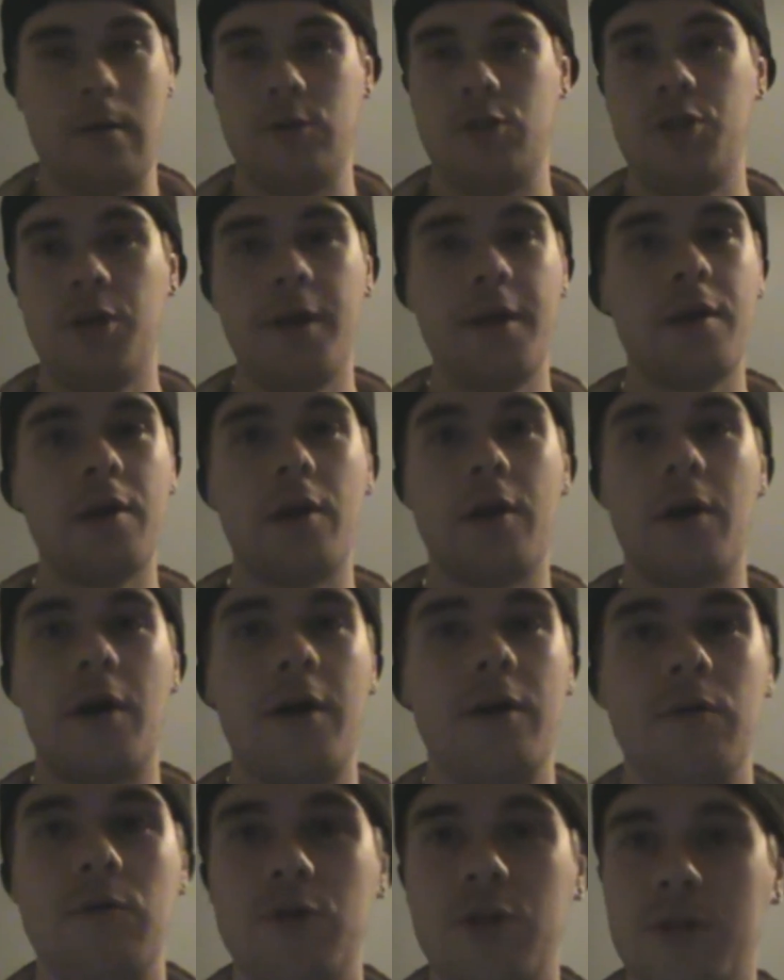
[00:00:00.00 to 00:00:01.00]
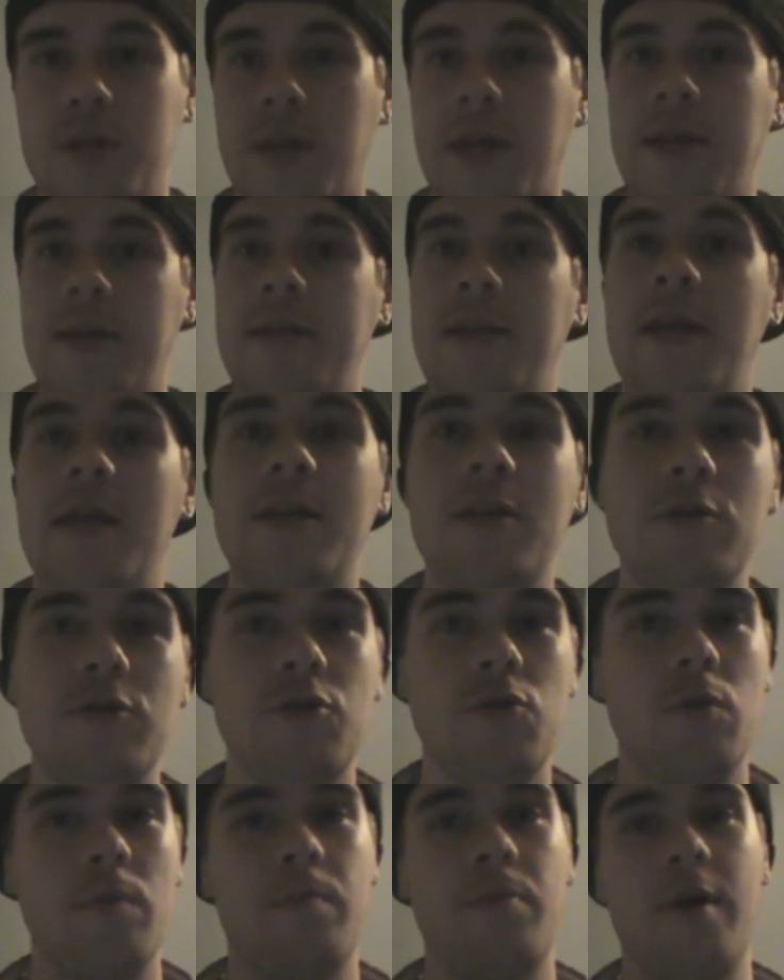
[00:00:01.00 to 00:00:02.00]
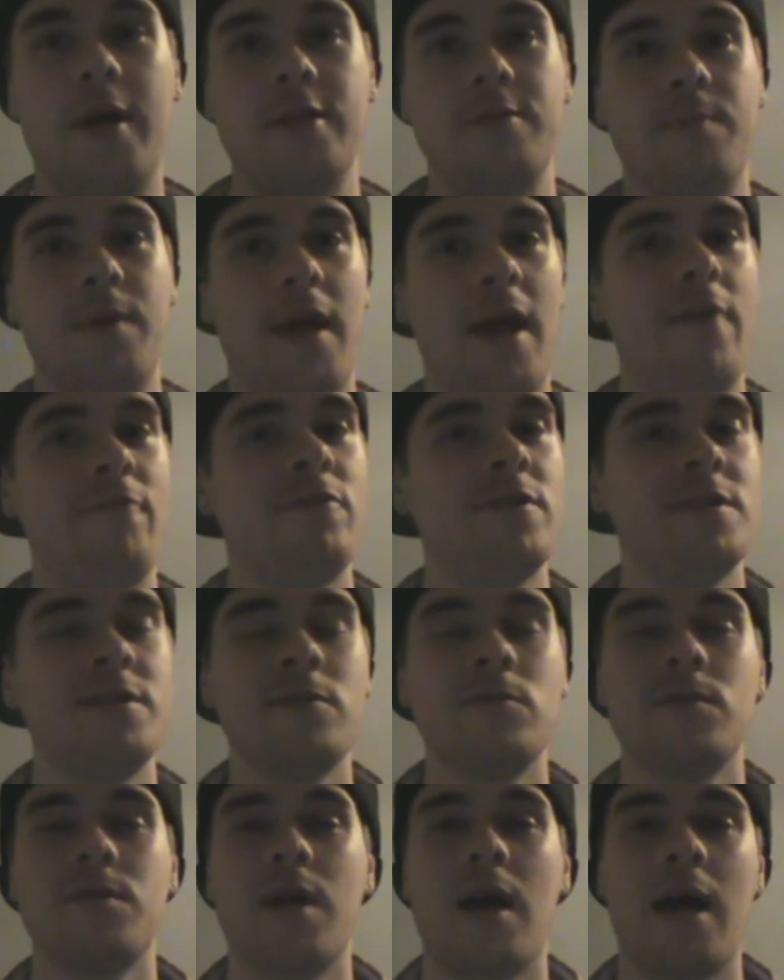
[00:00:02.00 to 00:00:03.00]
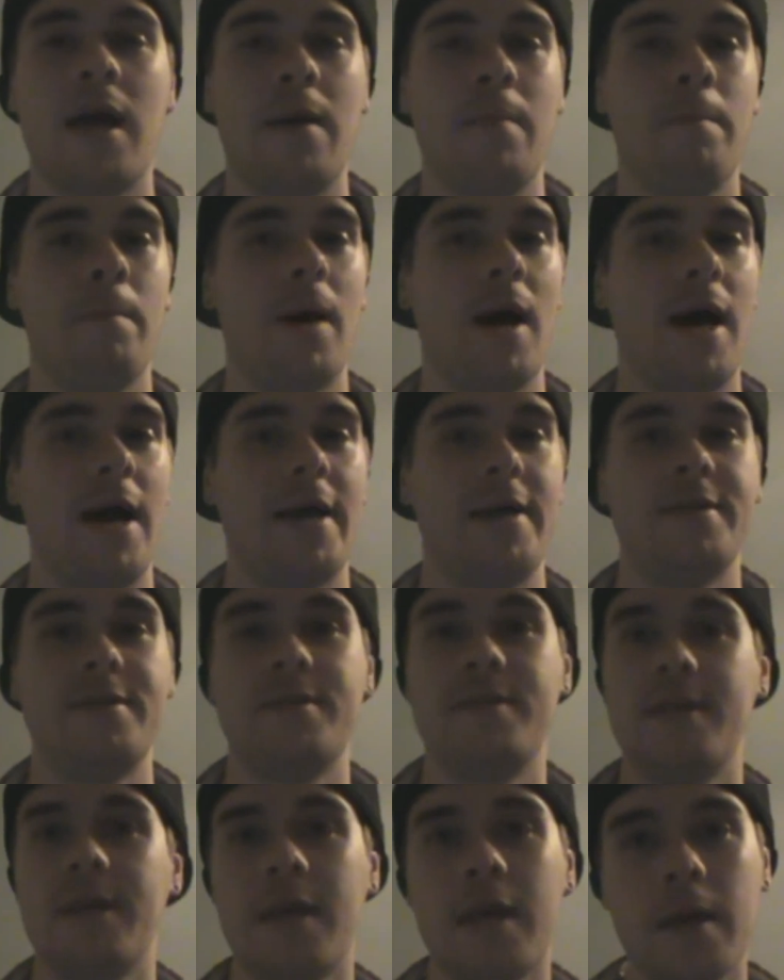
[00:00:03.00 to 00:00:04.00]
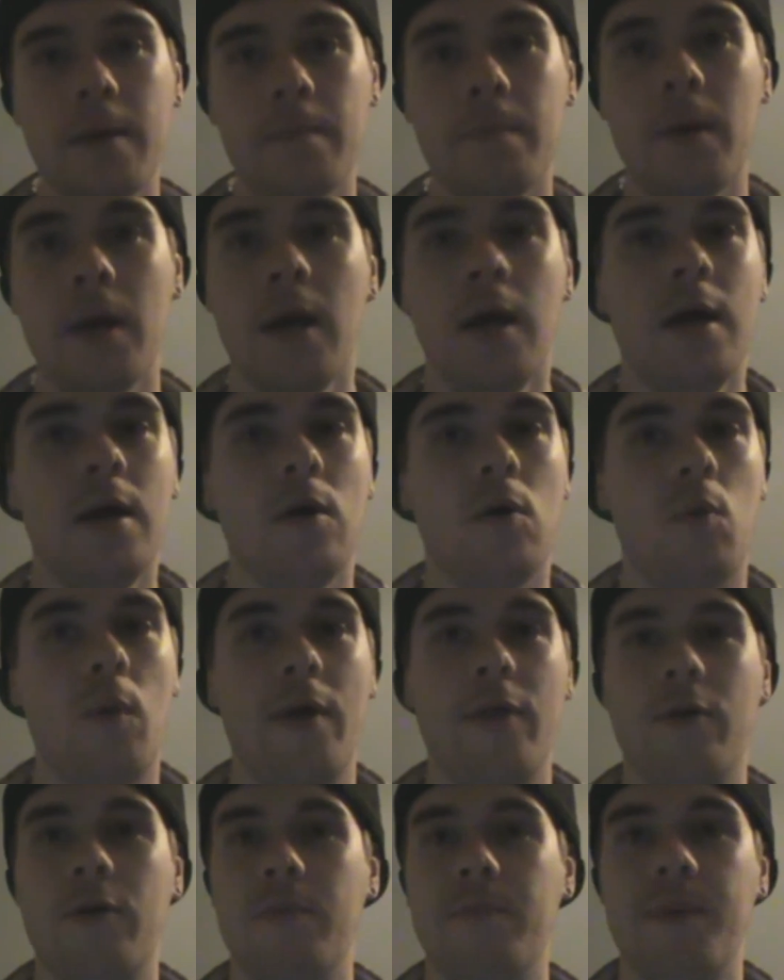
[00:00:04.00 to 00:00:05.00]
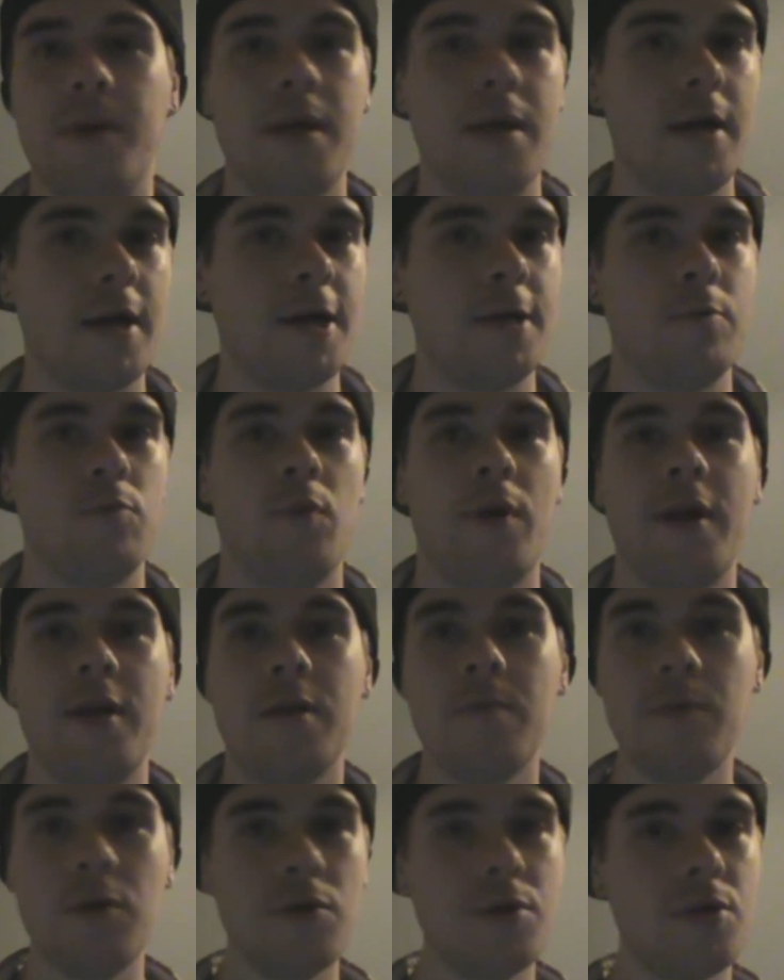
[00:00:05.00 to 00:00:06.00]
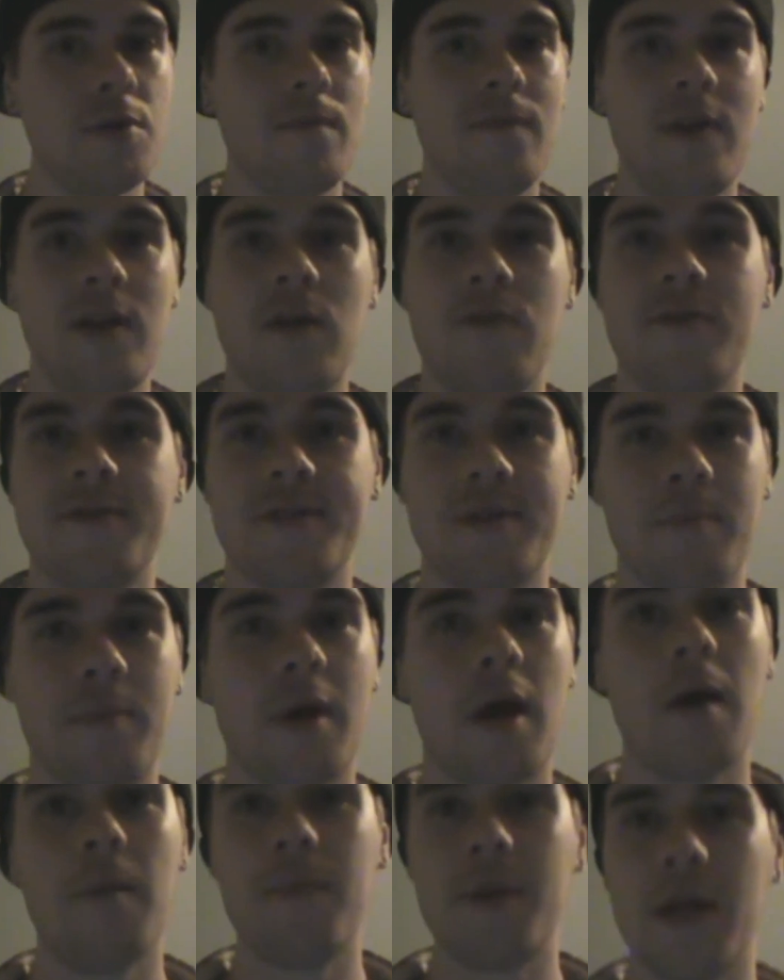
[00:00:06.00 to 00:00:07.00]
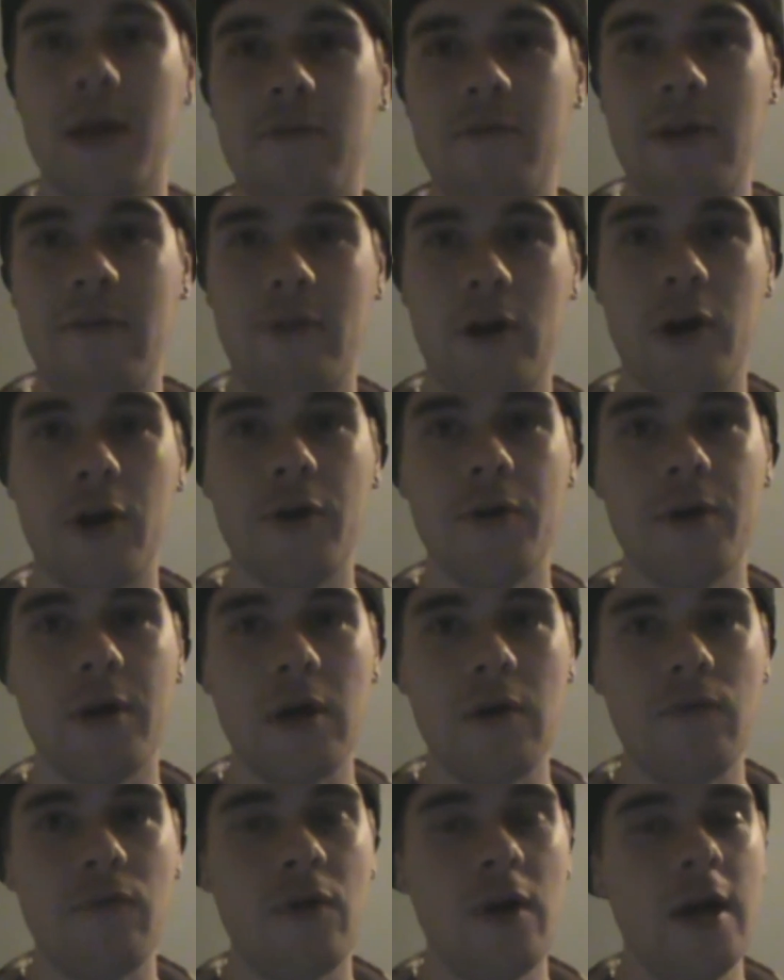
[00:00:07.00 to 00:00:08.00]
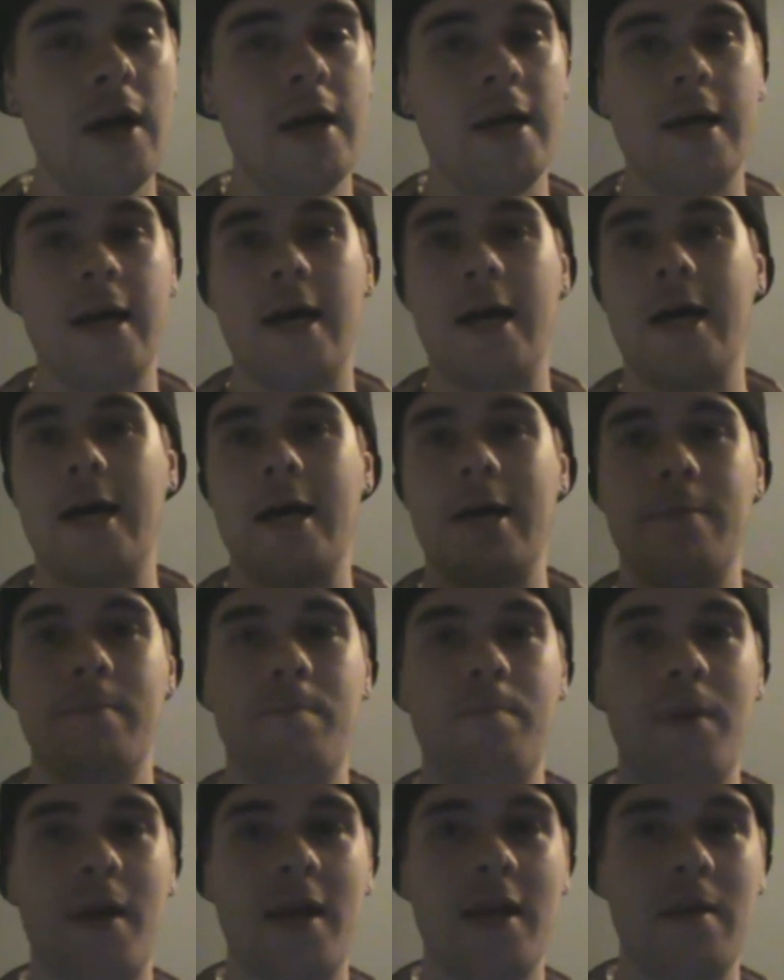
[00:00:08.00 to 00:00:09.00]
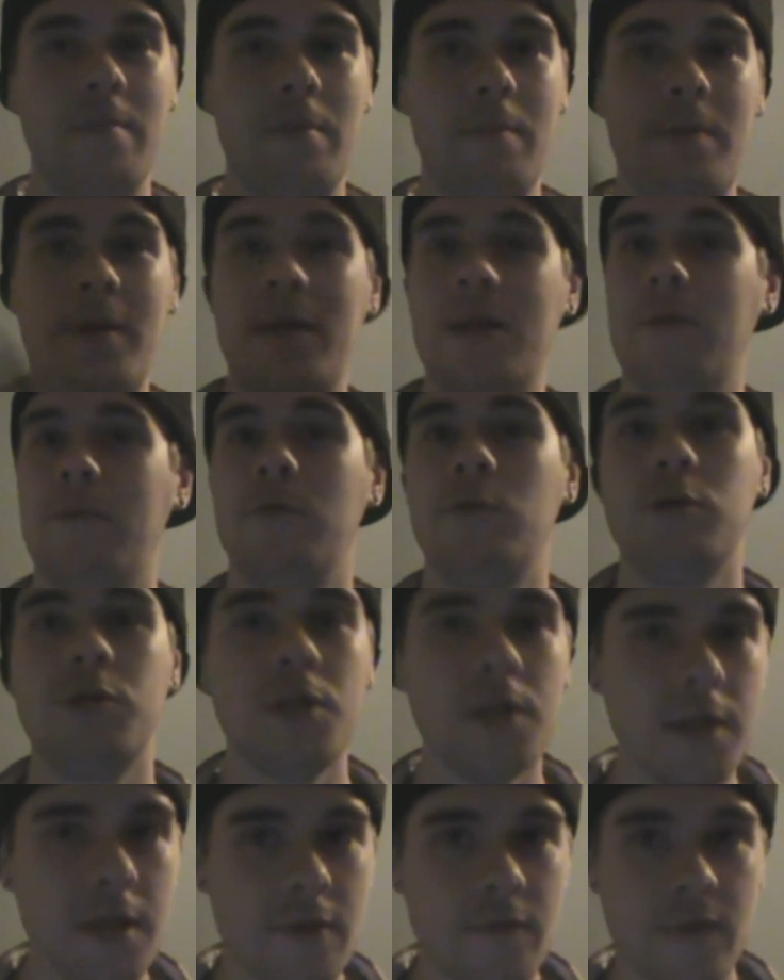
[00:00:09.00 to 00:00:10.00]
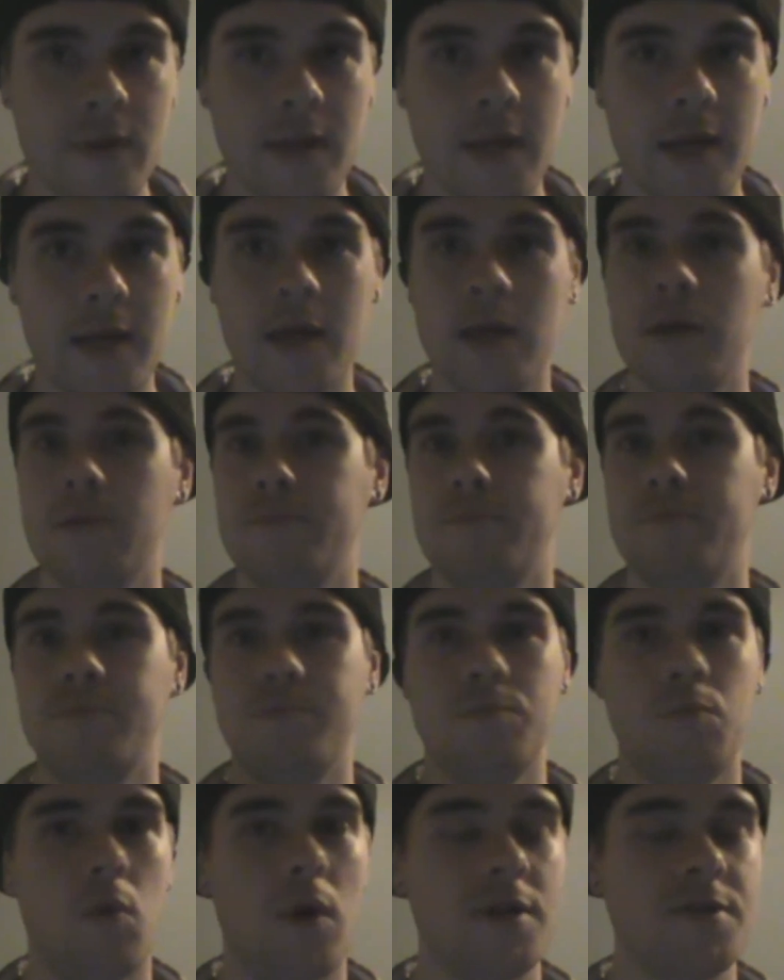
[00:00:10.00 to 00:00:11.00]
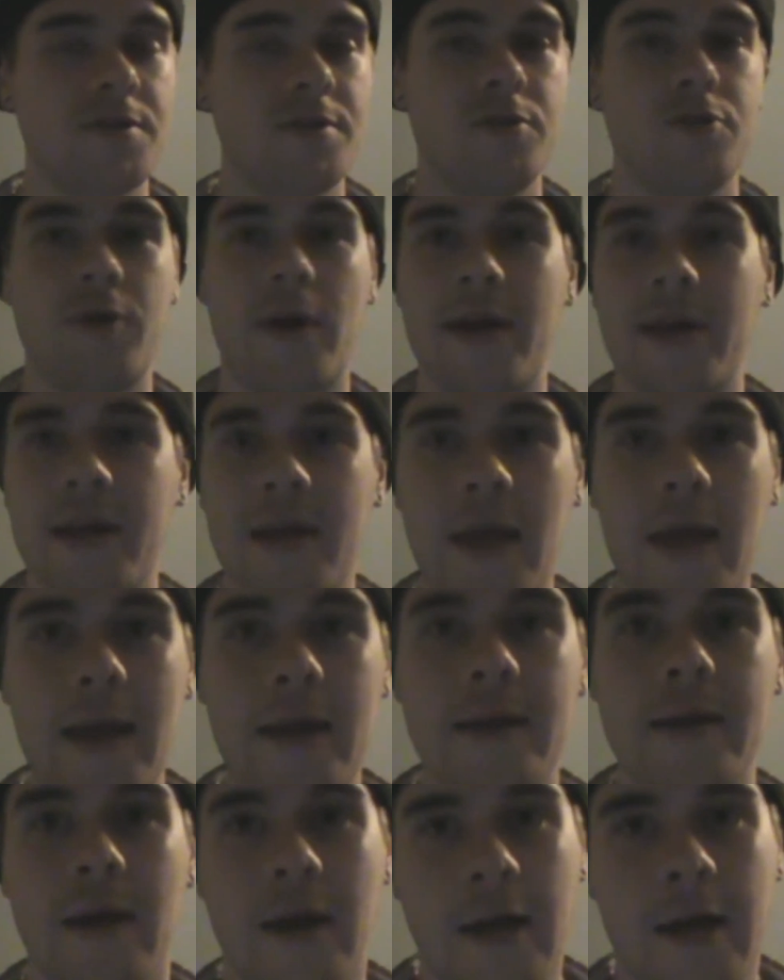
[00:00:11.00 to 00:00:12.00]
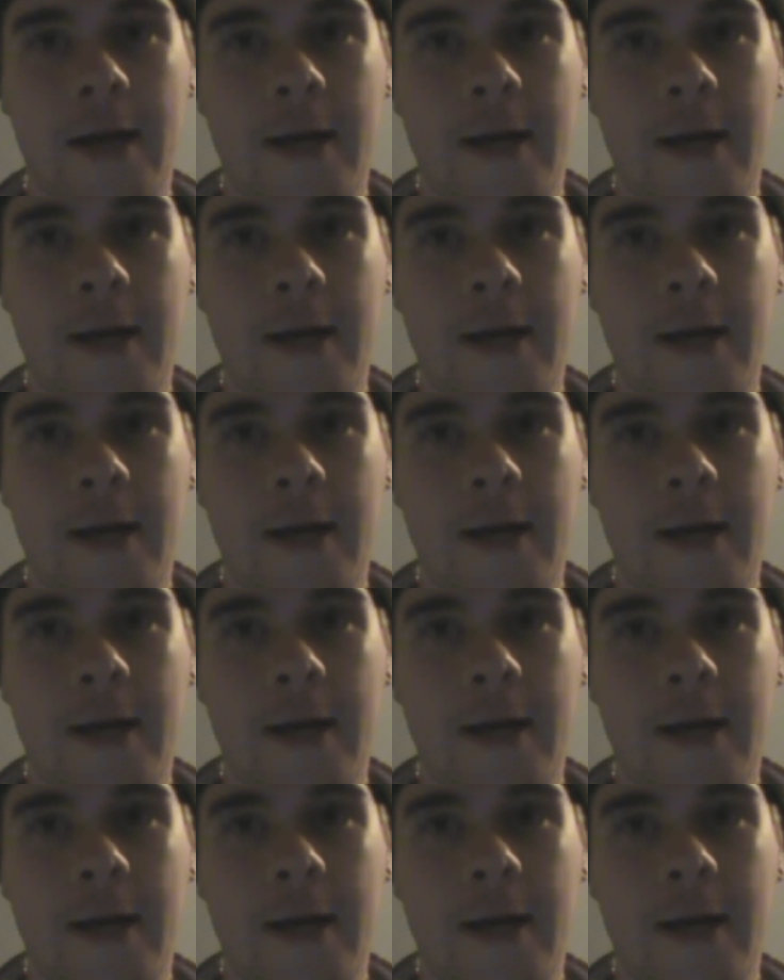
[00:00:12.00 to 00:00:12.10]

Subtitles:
Johnny Gargano just continues to impress me. Every single time I see him, whether it be a random YouTube video for some company I've never heard of, picking up a PWG DVD, watching Dragon Gate,